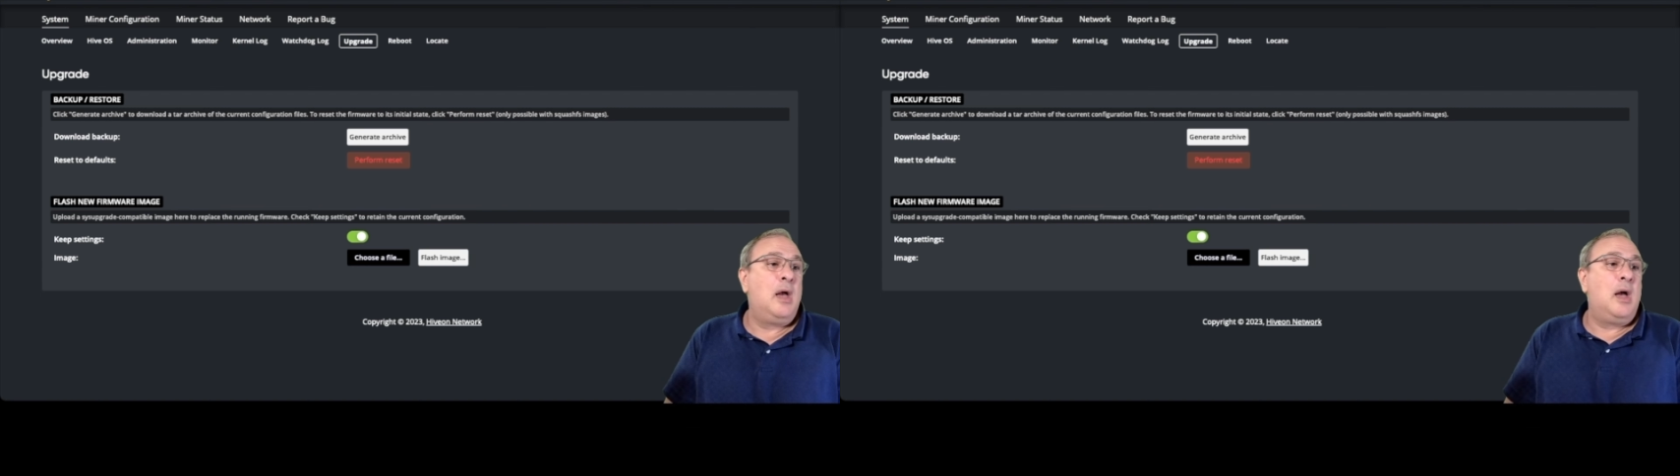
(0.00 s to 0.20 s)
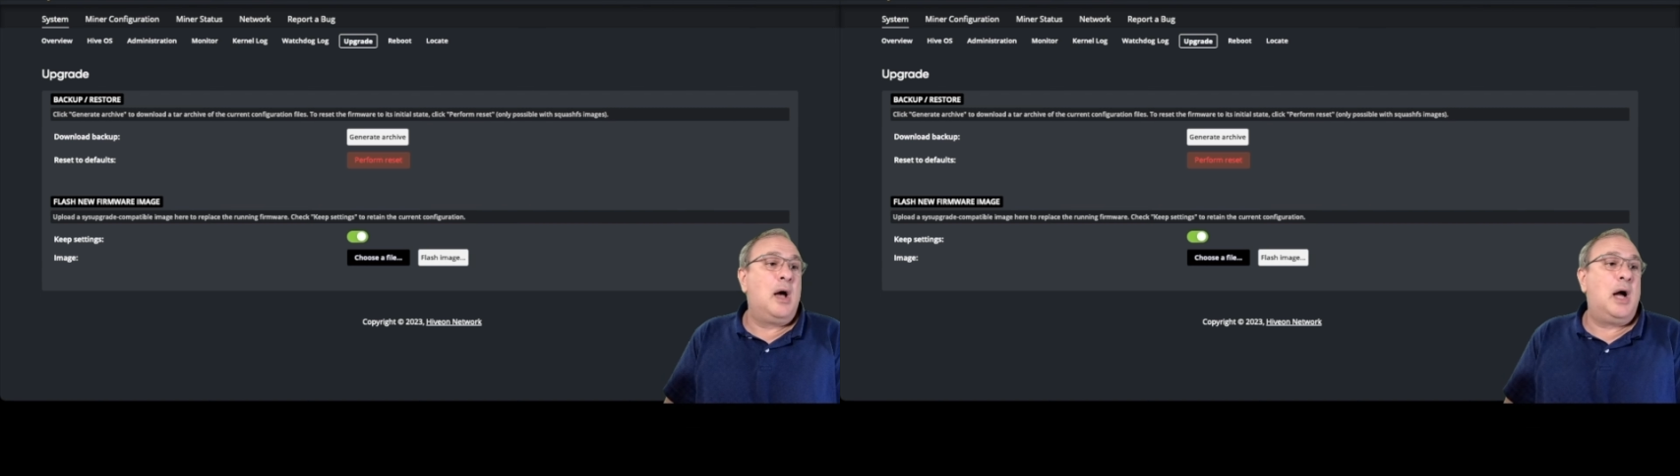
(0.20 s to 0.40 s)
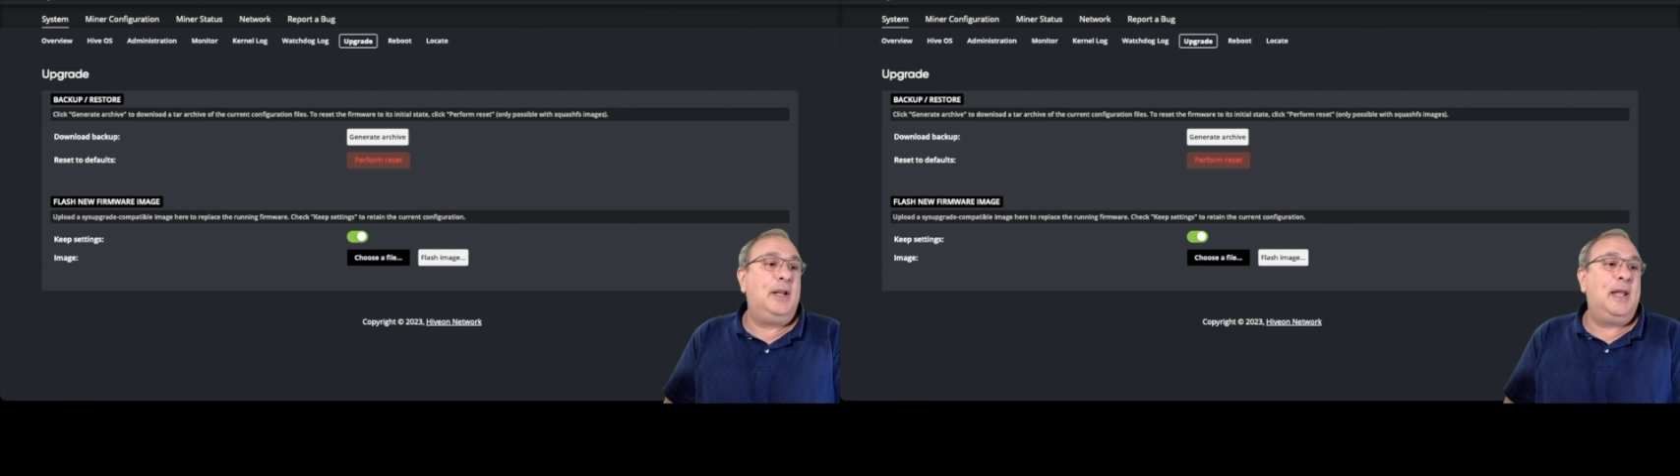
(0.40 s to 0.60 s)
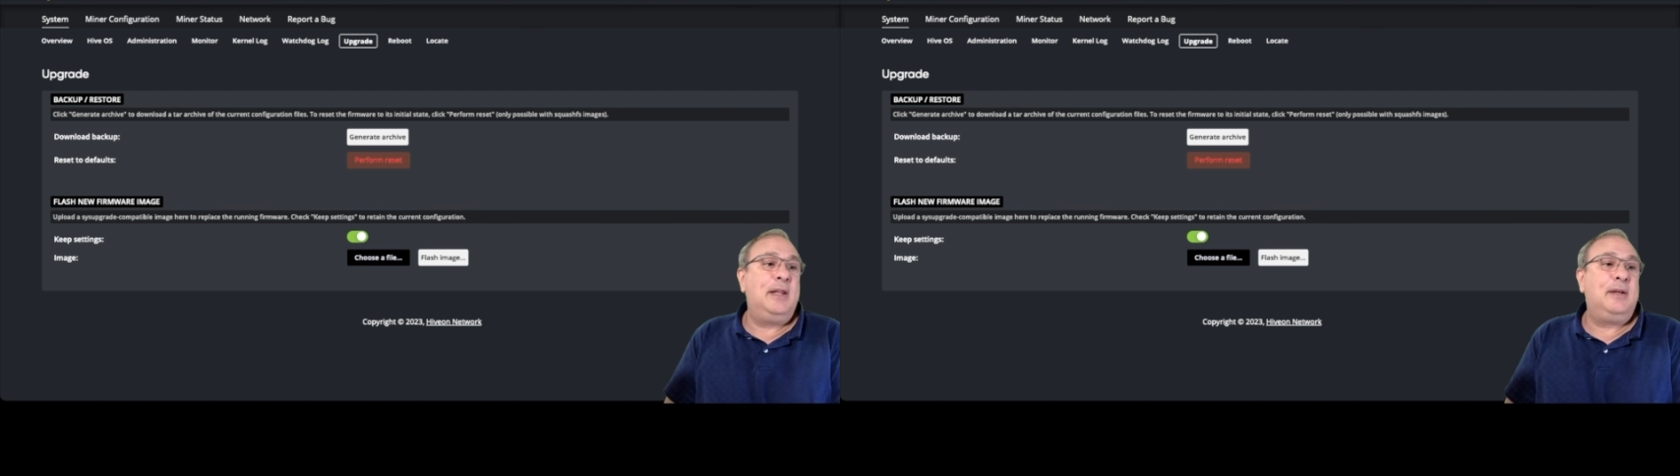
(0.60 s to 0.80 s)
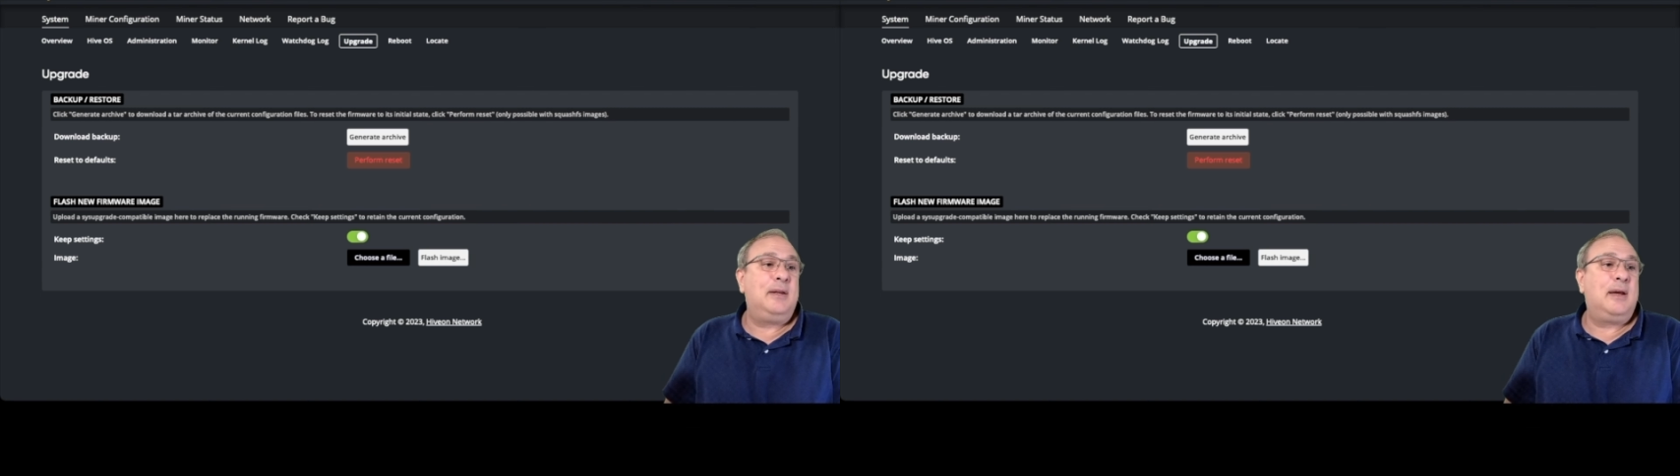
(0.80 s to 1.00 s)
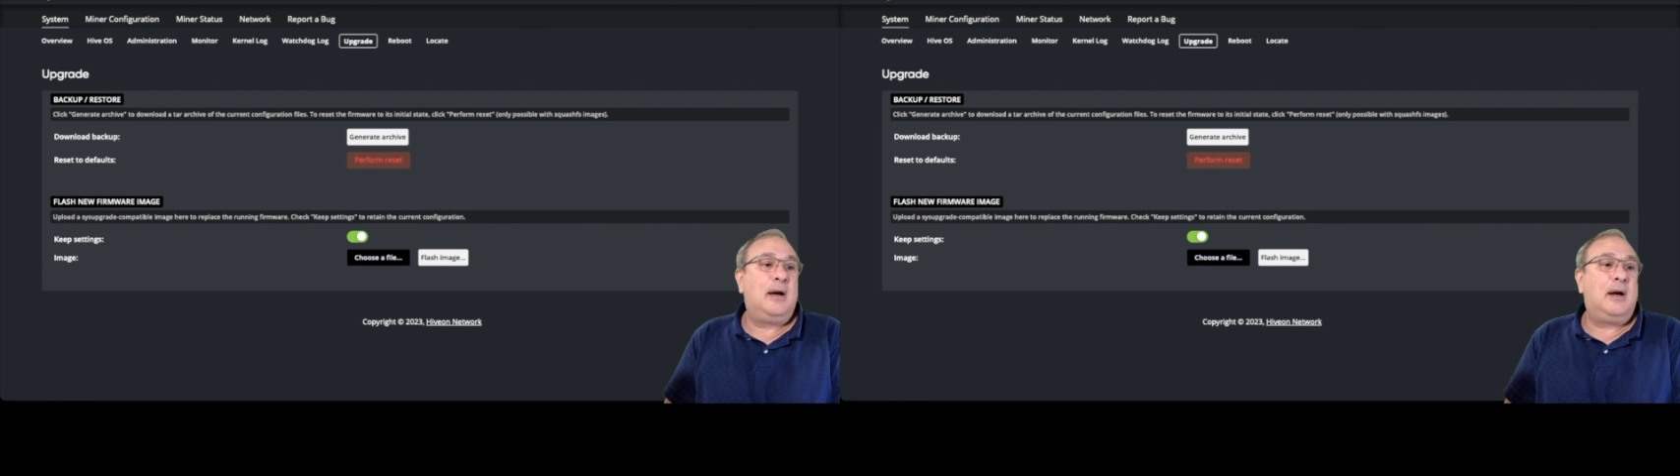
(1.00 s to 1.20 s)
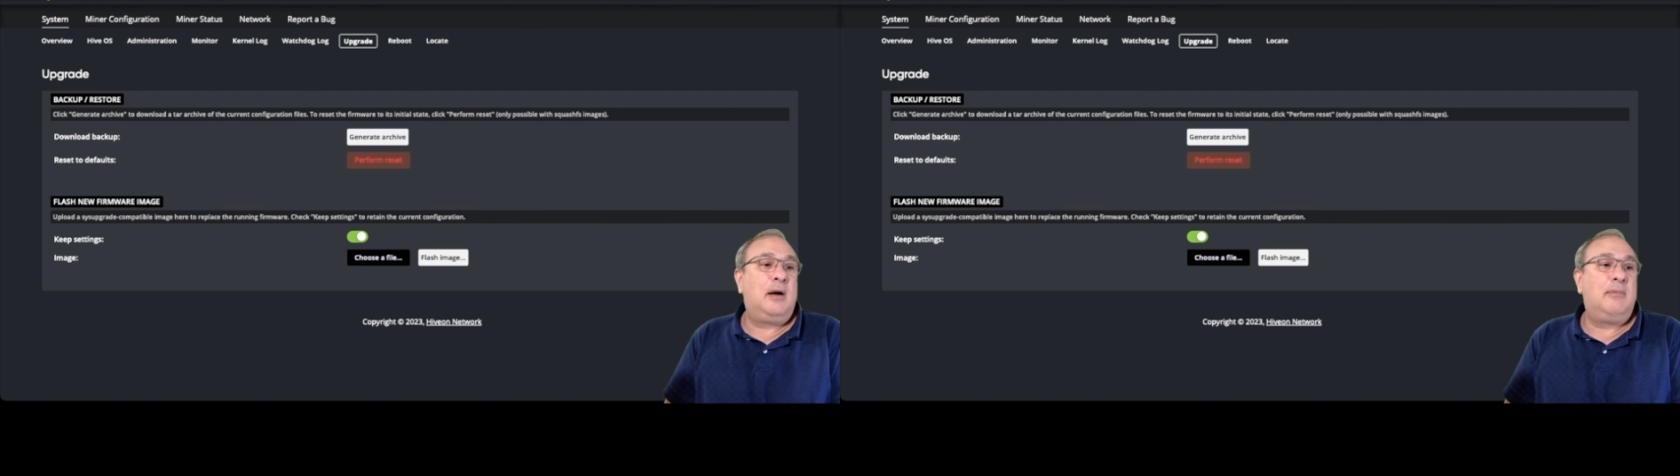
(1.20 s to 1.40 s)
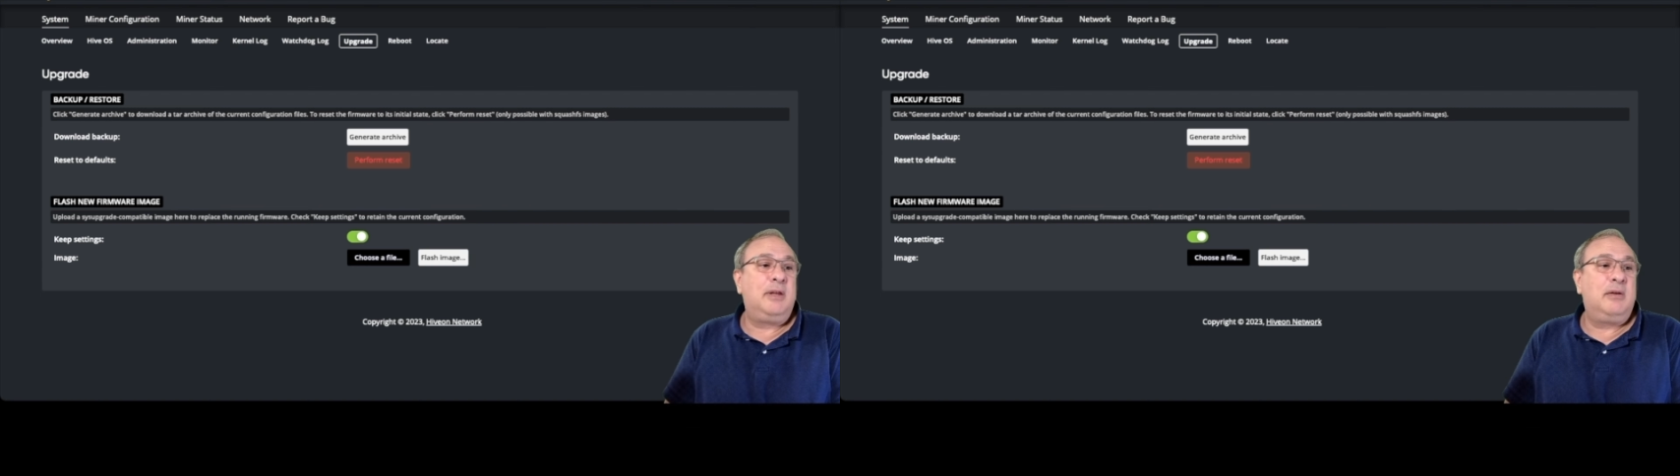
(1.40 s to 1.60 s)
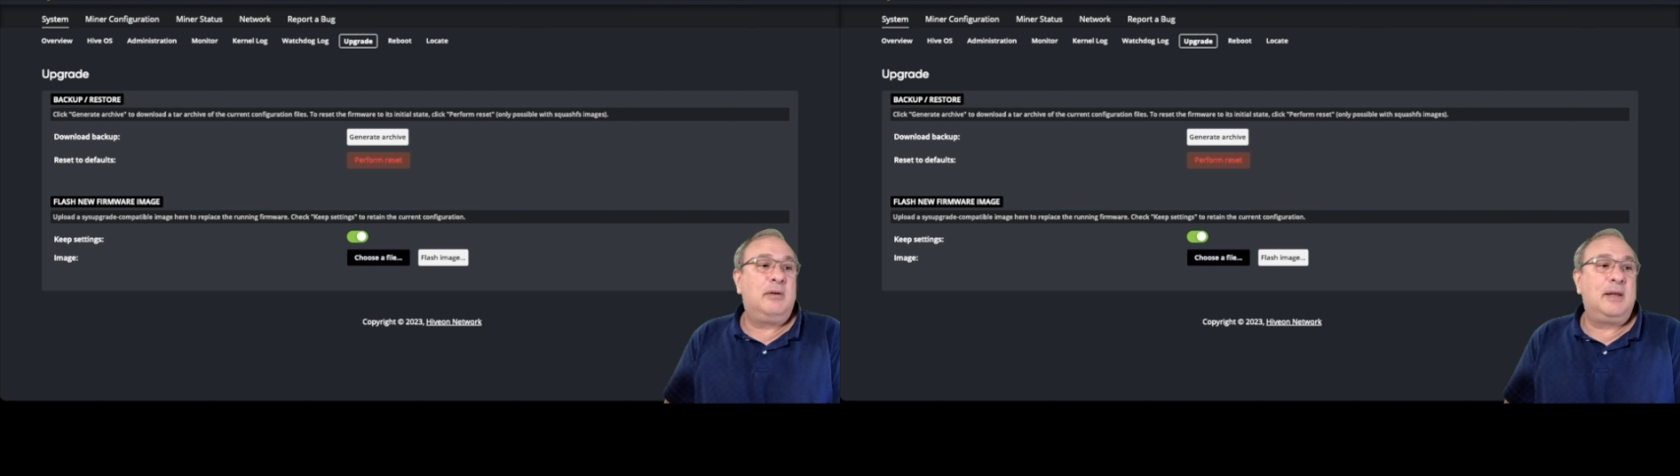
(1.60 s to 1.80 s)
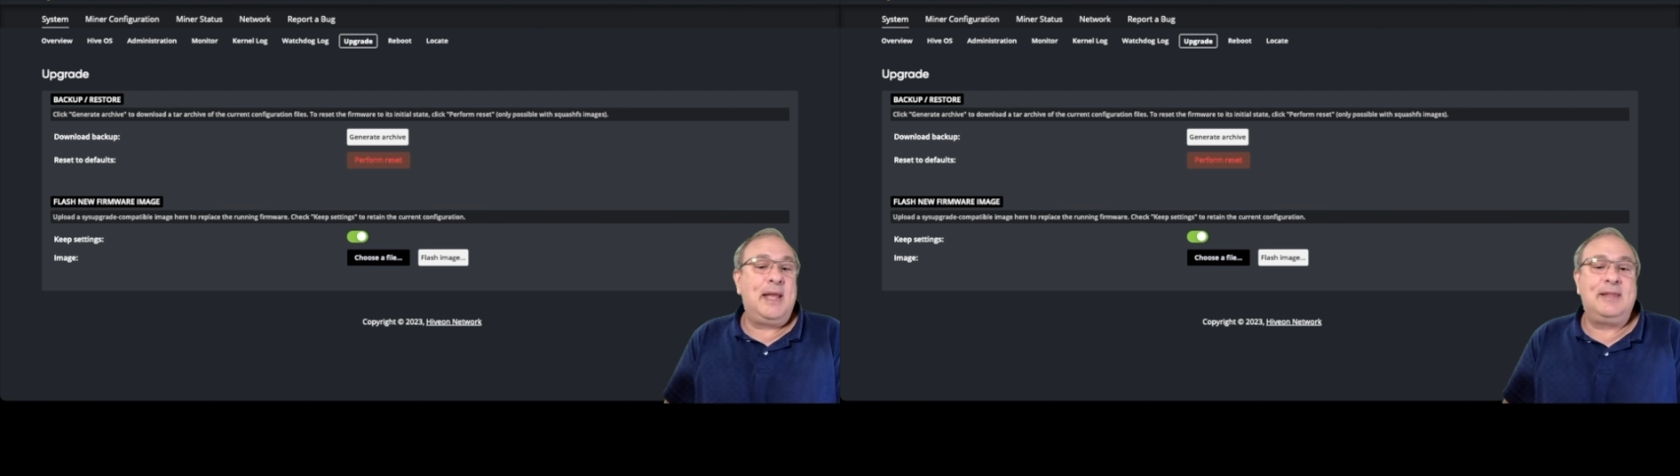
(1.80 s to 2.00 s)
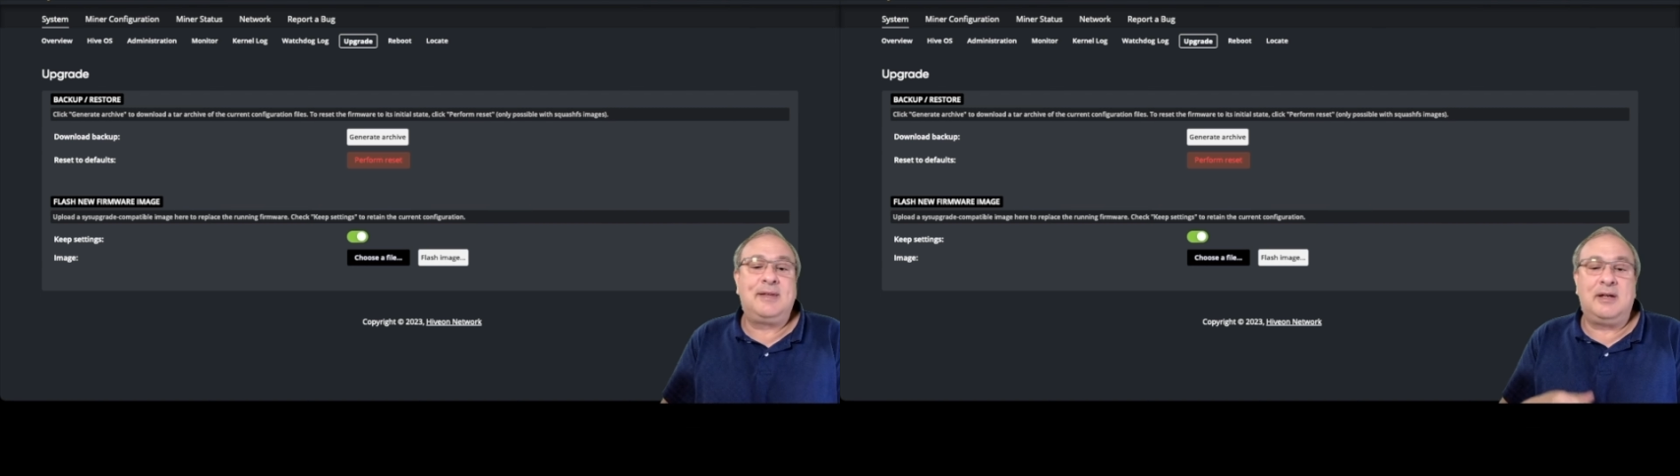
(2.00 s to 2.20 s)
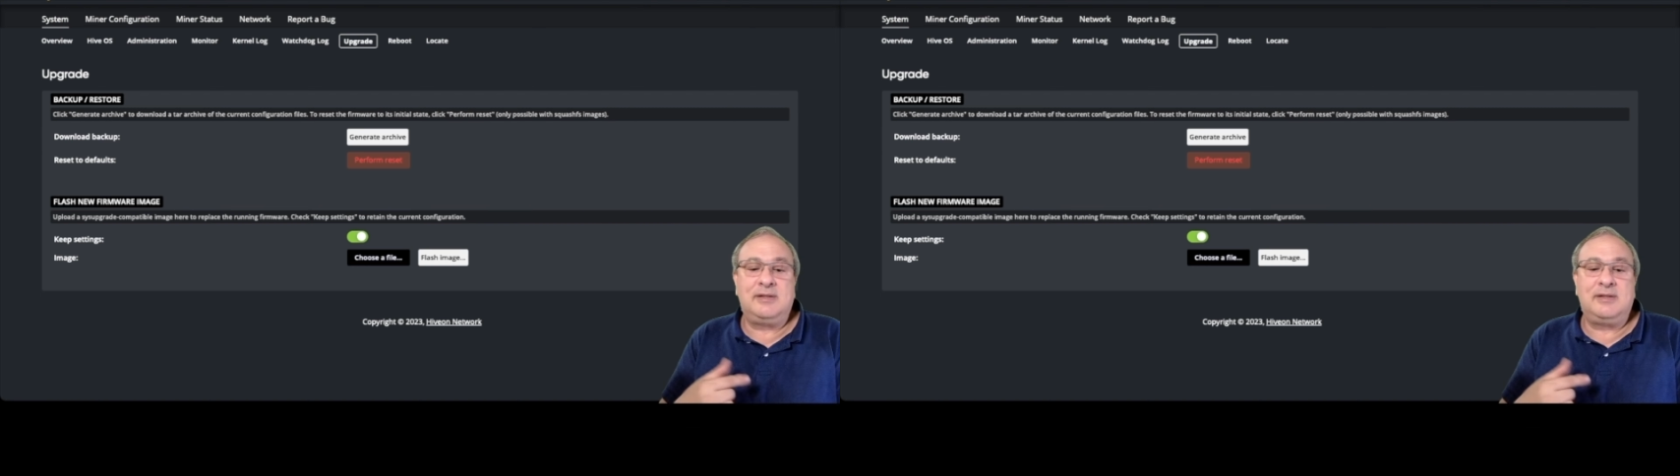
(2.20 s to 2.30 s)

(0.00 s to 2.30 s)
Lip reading: And then it does a